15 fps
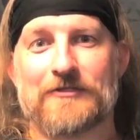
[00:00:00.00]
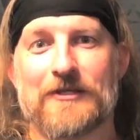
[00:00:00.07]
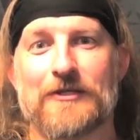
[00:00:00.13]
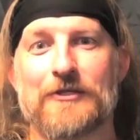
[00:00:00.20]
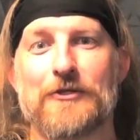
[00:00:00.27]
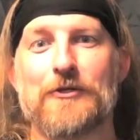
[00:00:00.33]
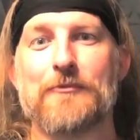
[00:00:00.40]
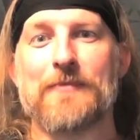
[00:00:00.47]
a
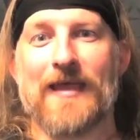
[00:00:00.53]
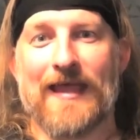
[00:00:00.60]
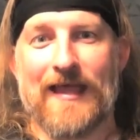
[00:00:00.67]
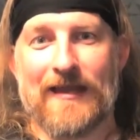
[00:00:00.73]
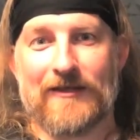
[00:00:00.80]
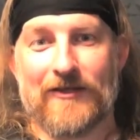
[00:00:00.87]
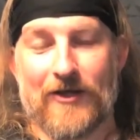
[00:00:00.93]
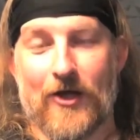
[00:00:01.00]
new
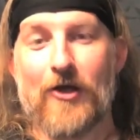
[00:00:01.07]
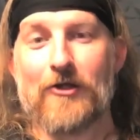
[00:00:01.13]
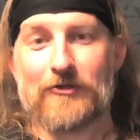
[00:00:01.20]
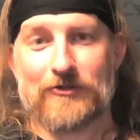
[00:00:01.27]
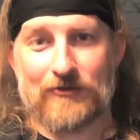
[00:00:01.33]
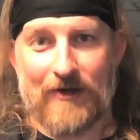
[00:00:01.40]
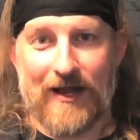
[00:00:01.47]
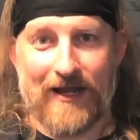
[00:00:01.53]
band
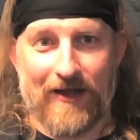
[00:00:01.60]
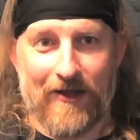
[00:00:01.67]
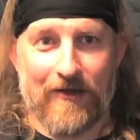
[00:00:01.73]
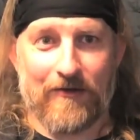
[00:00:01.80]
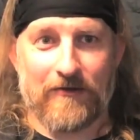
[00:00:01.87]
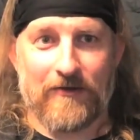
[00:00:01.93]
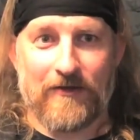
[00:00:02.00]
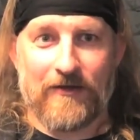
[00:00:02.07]
called
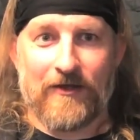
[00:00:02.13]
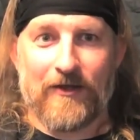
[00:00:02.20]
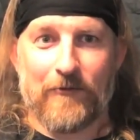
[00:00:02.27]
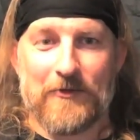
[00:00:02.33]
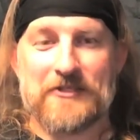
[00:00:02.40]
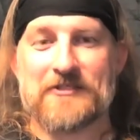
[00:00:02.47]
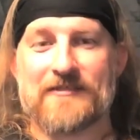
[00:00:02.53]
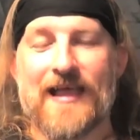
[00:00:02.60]
Jrago,
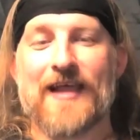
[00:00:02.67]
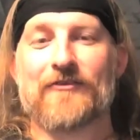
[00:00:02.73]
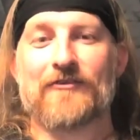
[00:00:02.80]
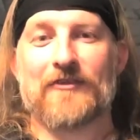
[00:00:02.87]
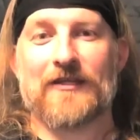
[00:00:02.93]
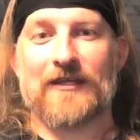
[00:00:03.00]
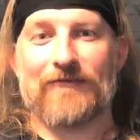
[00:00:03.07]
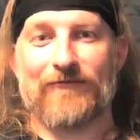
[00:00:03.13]
which is
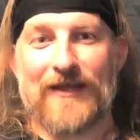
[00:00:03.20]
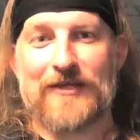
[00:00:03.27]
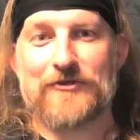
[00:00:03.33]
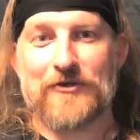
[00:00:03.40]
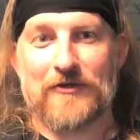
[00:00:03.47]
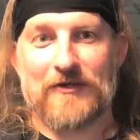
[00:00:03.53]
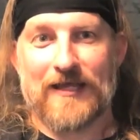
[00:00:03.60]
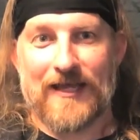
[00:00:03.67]
actually
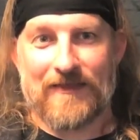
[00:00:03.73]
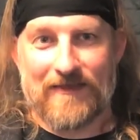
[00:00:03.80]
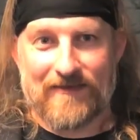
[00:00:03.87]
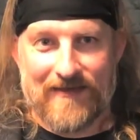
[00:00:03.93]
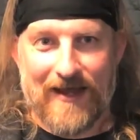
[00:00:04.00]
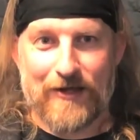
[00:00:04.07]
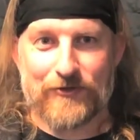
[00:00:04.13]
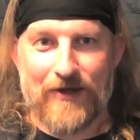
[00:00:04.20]
featured in the
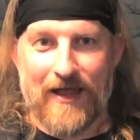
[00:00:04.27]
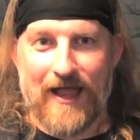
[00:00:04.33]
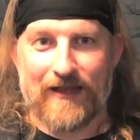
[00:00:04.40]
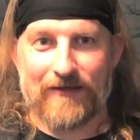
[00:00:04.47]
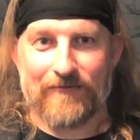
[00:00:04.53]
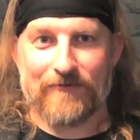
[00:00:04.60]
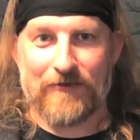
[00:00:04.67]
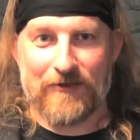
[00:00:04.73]
soundtrack
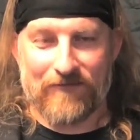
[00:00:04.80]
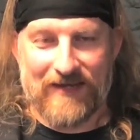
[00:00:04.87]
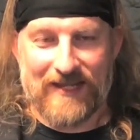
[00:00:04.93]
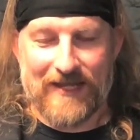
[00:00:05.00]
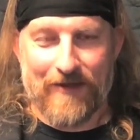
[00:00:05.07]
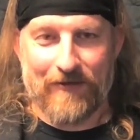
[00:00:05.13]
for the video